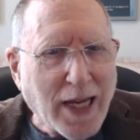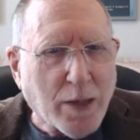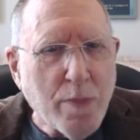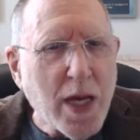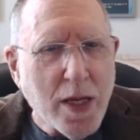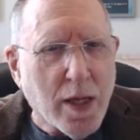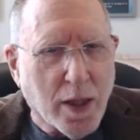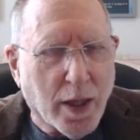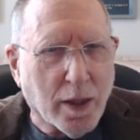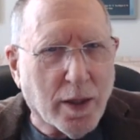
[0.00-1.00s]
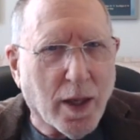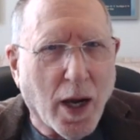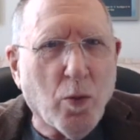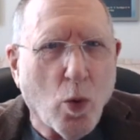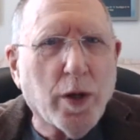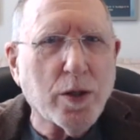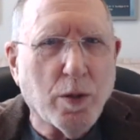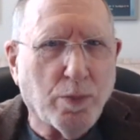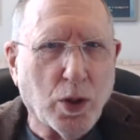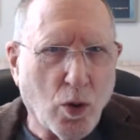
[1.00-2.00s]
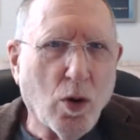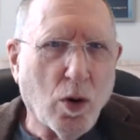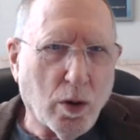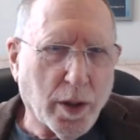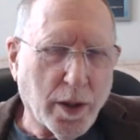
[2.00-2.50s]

me, that I wanted to belong